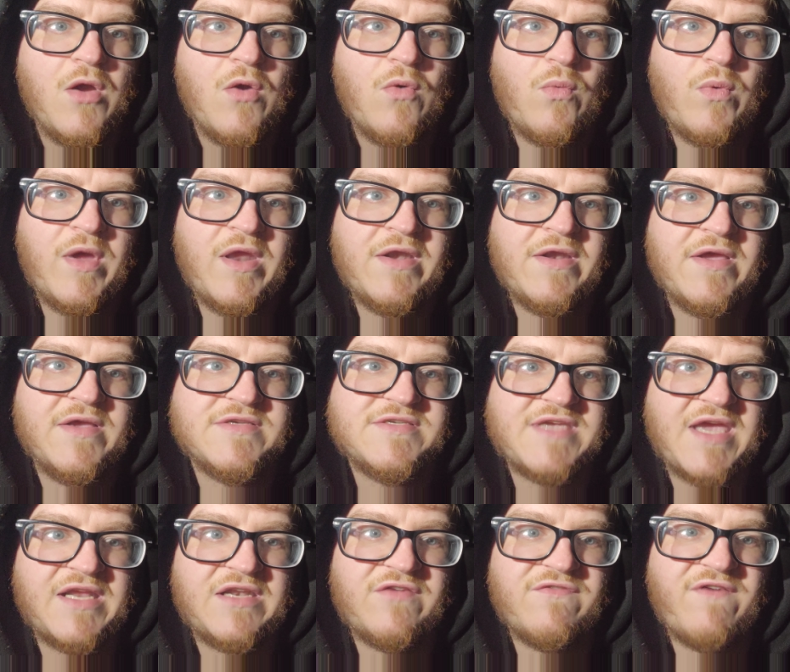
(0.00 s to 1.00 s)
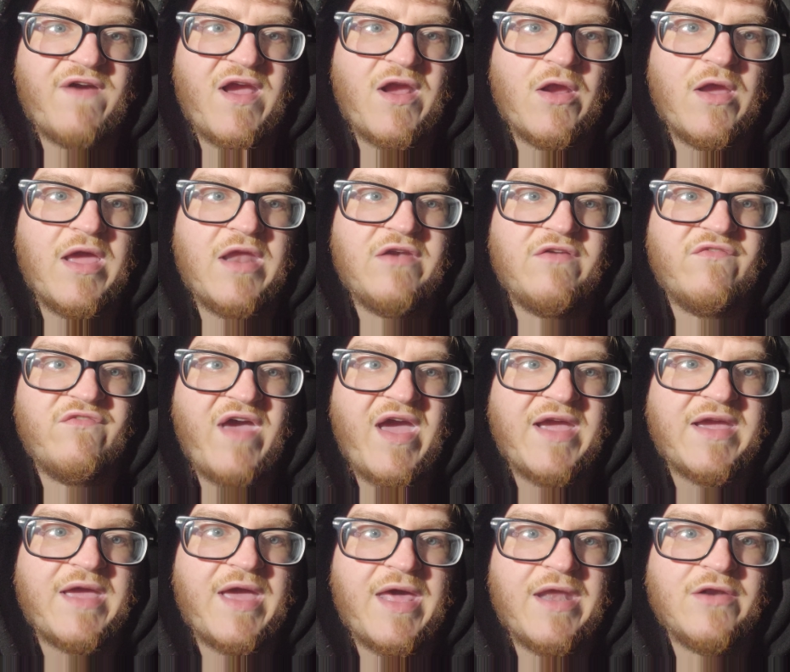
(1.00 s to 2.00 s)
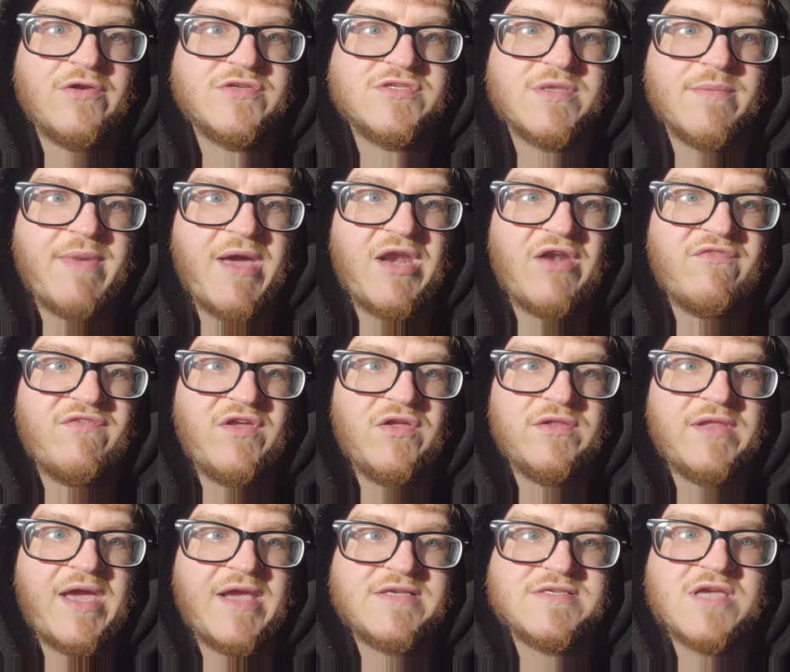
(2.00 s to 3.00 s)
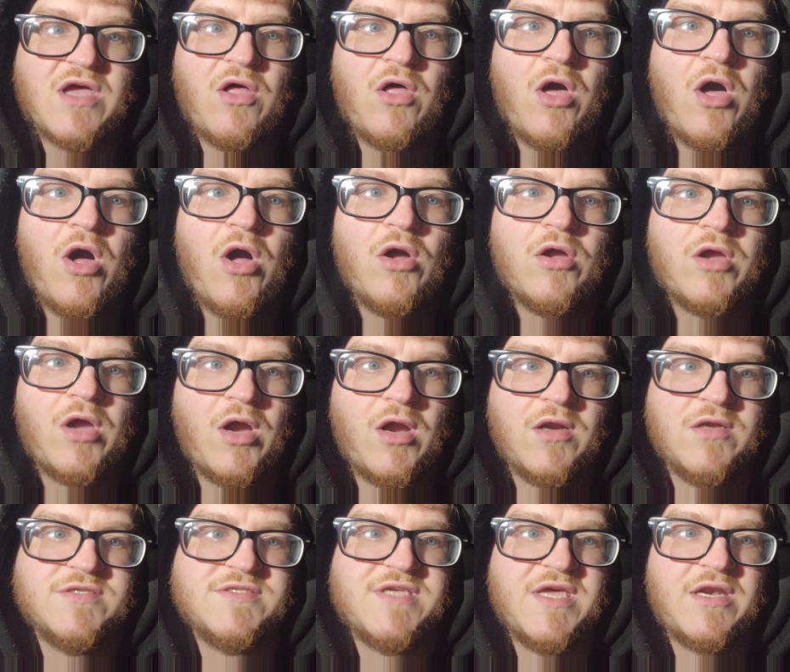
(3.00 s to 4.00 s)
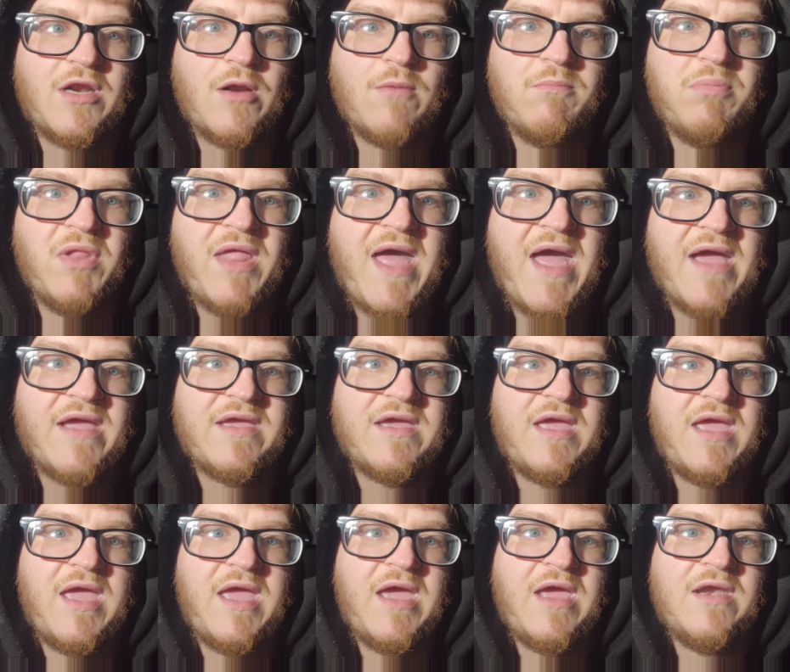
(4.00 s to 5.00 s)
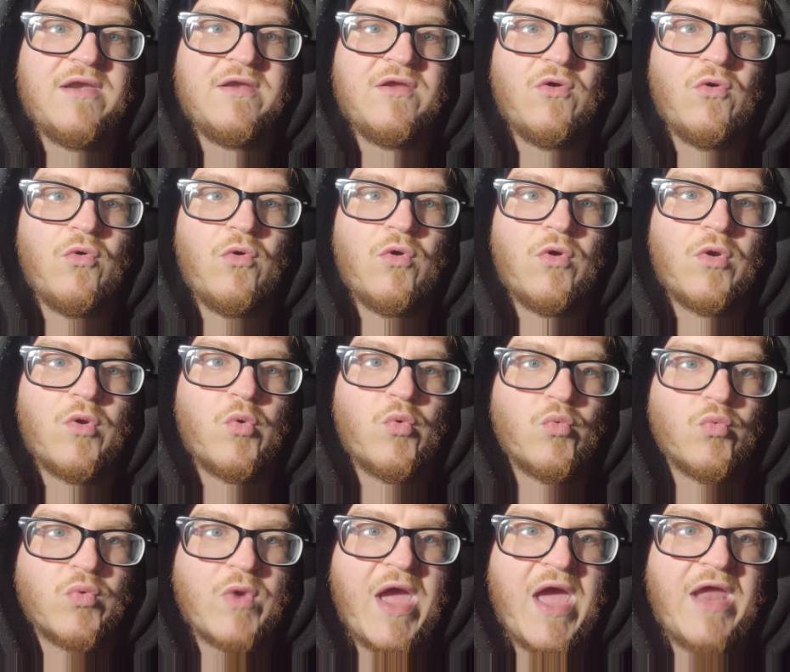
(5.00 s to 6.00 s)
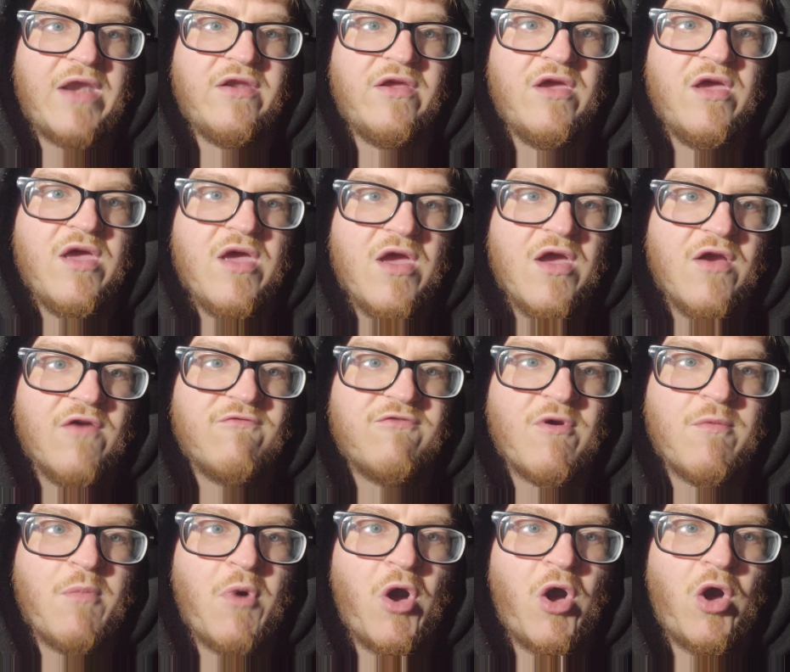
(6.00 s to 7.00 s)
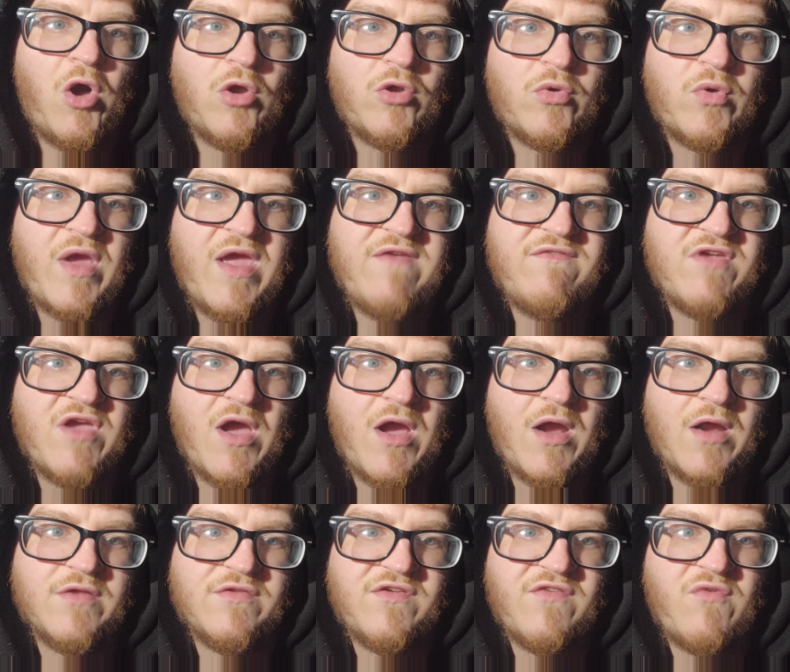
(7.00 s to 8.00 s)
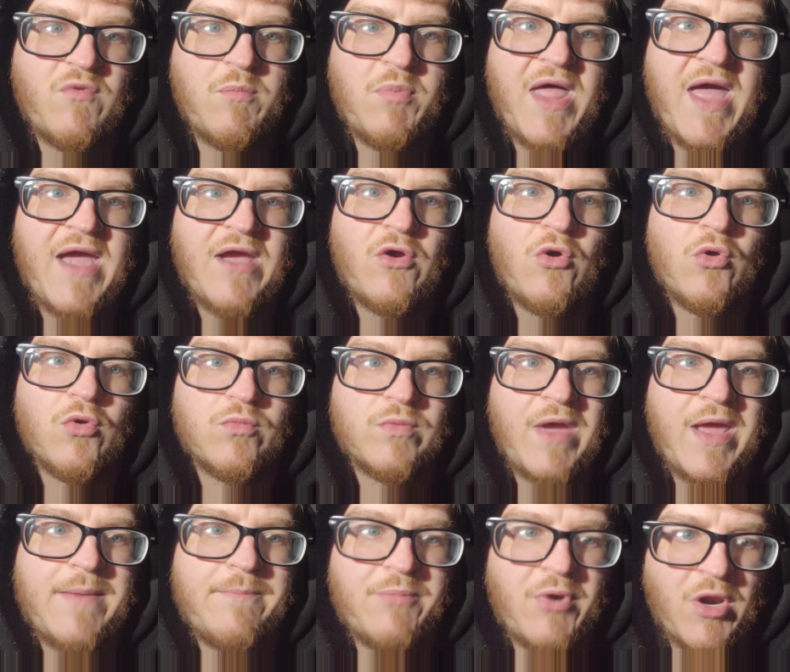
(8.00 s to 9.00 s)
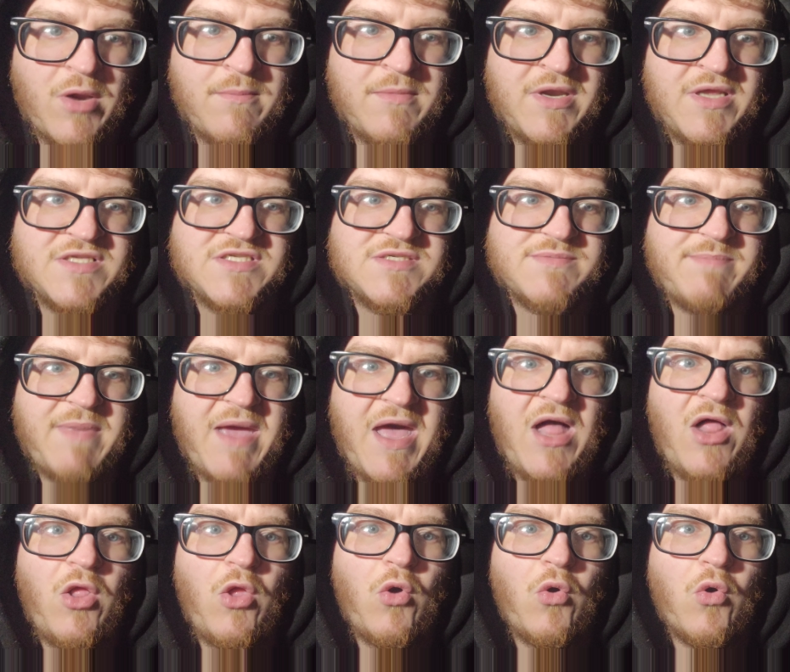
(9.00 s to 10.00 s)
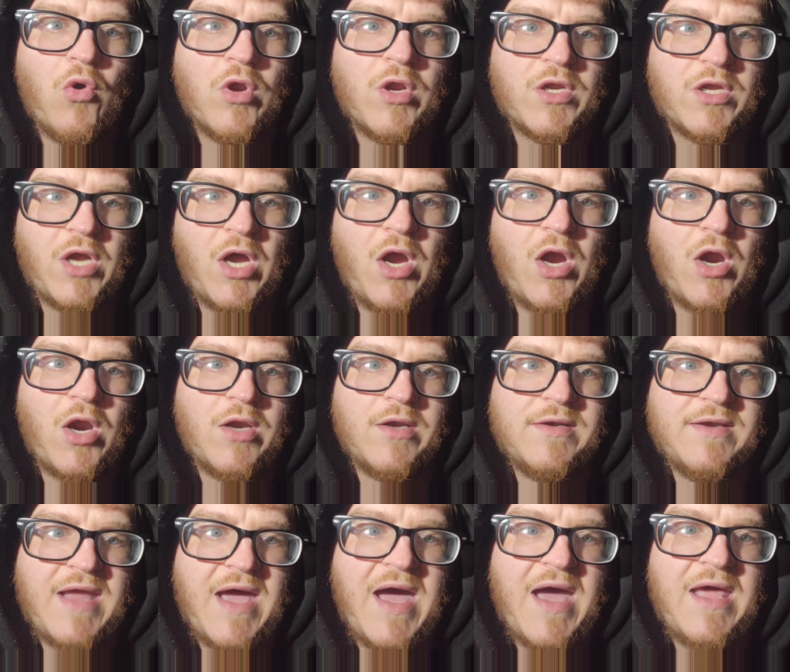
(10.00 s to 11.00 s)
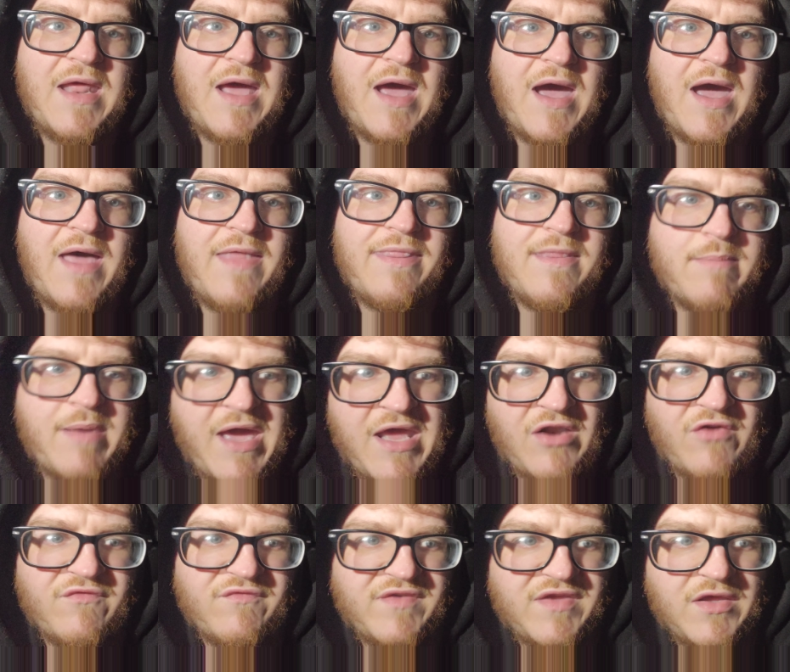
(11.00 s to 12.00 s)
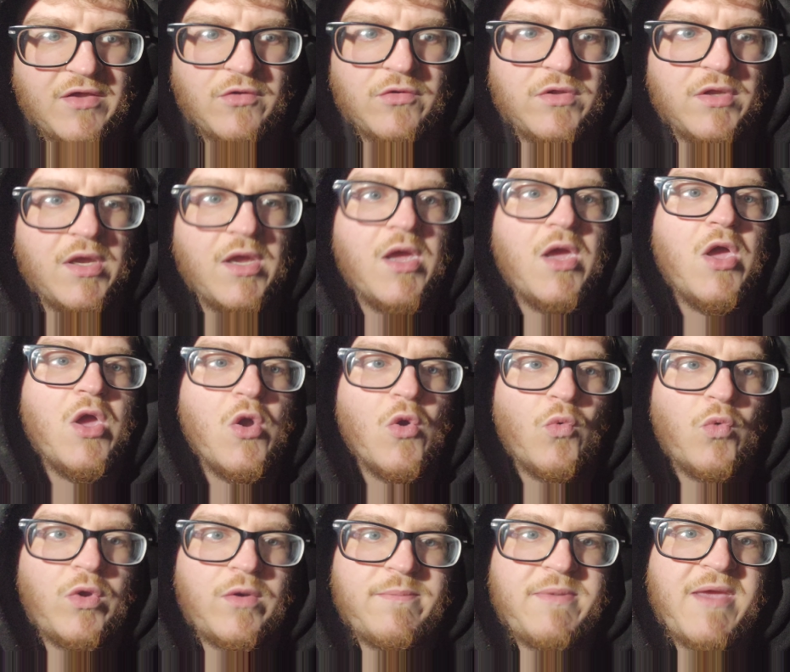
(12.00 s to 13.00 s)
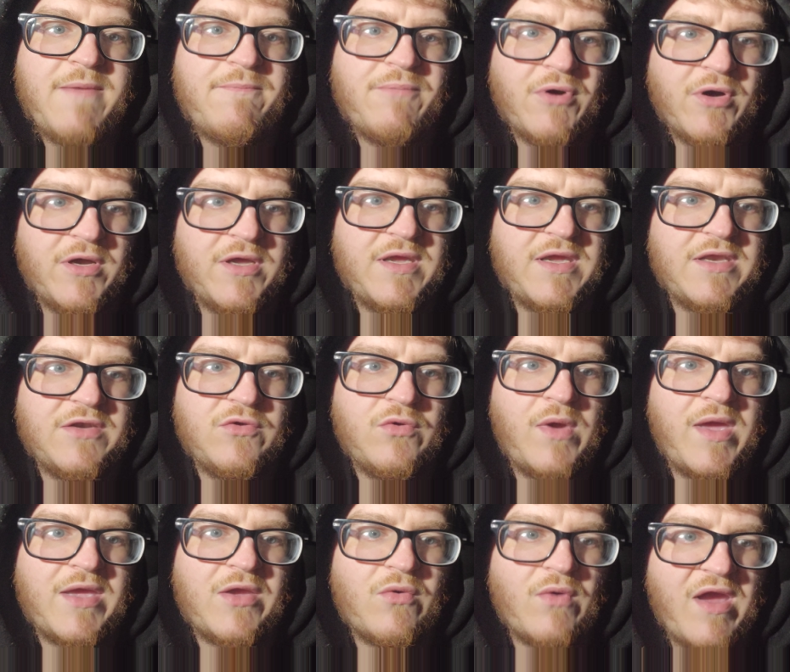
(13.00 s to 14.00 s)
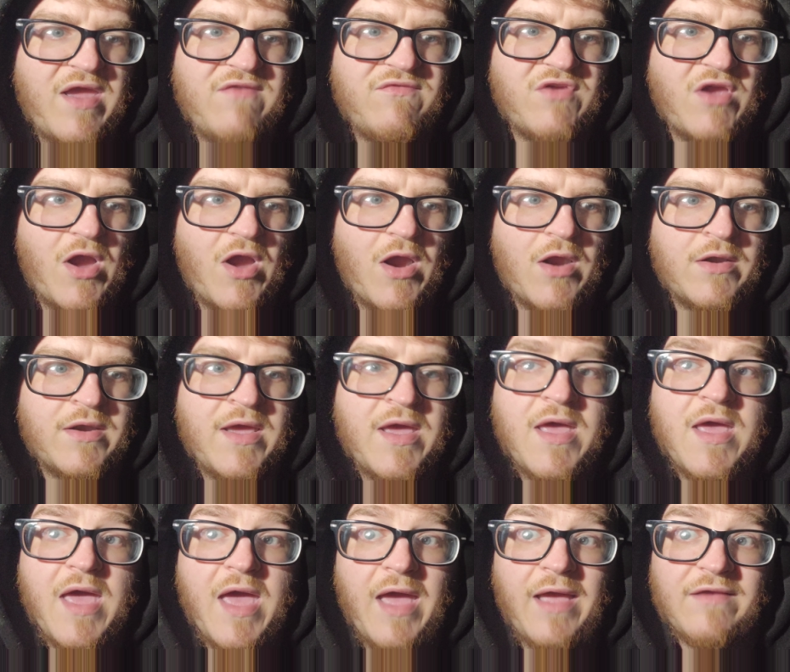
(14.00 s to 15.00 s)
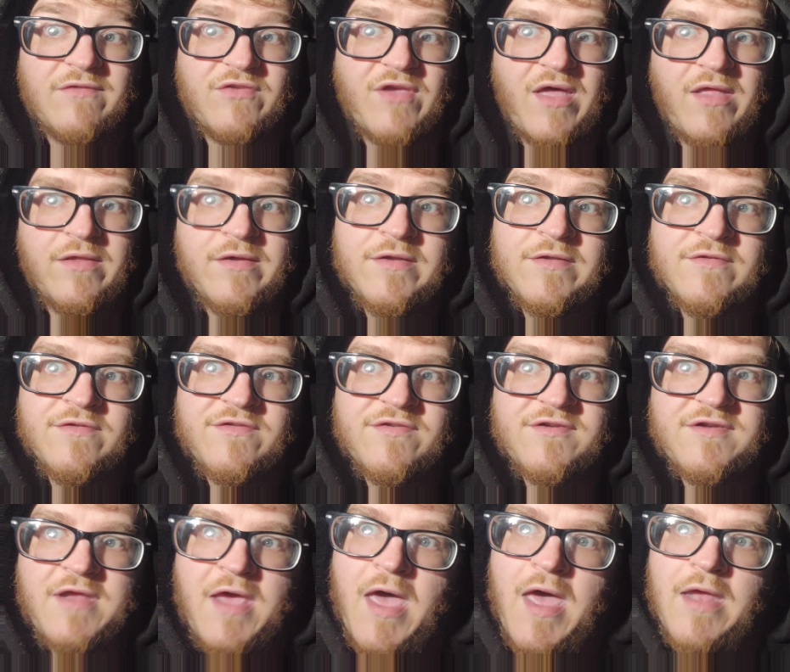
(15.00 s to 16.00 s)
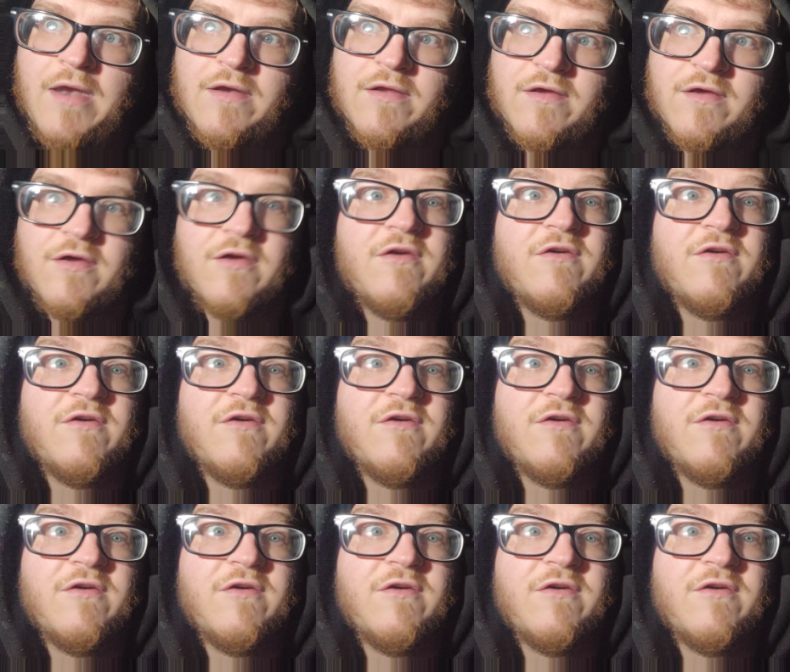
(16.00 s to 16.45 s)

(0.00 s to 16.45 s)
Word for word: When Sanctifier N'Vek enters the battlefield, exile all cards that are black and or red from all graveyards. If a black or red permanent spell or card not on the battlefield would be put into a graveyard, exile it instead.